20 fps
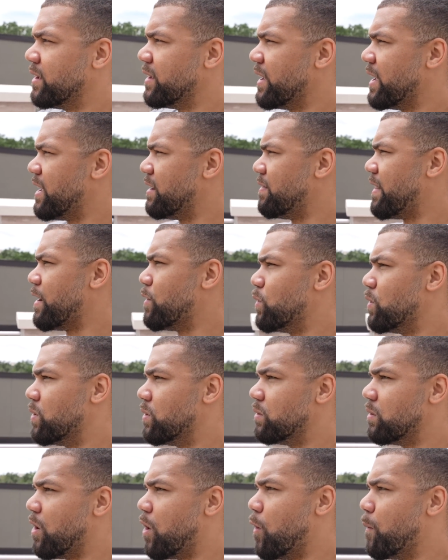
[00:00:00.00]
and they
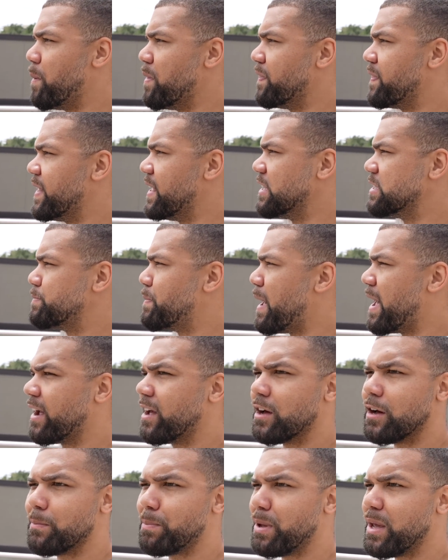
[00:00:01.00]
will open things back
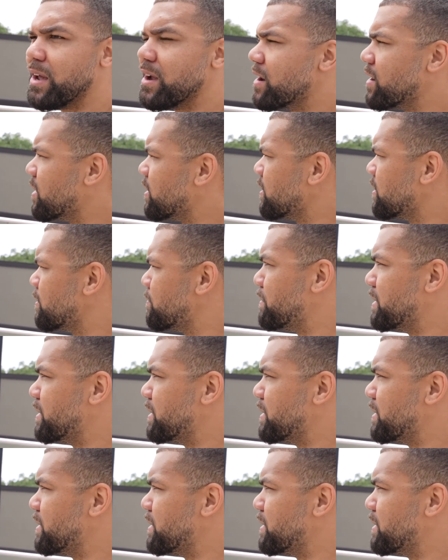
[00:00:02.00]
up here,